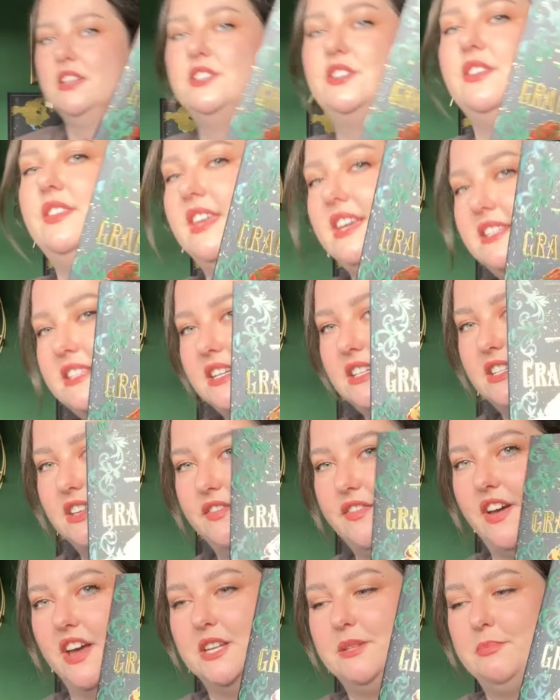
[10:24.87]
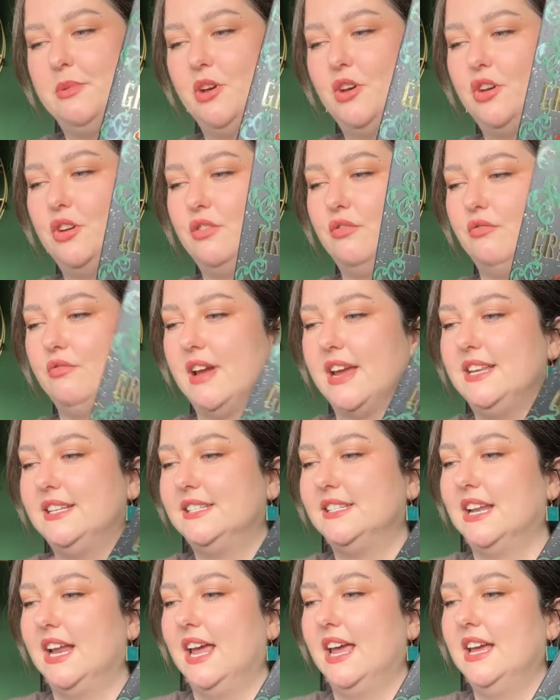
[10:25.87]
So this is the first book,
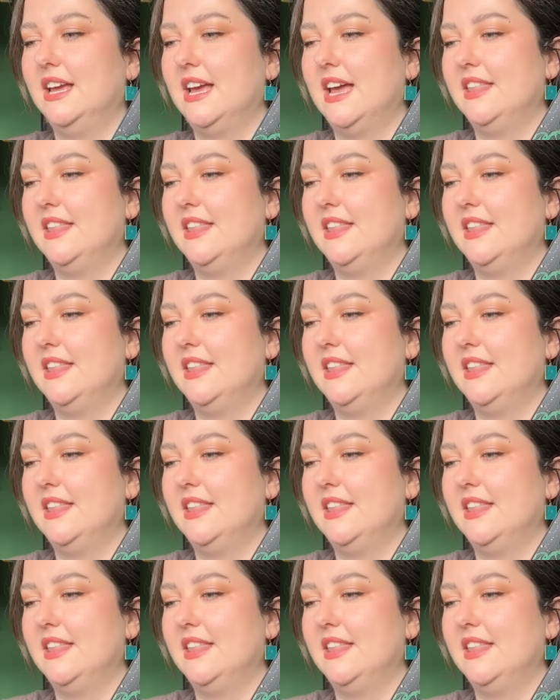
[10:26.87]
Graceling.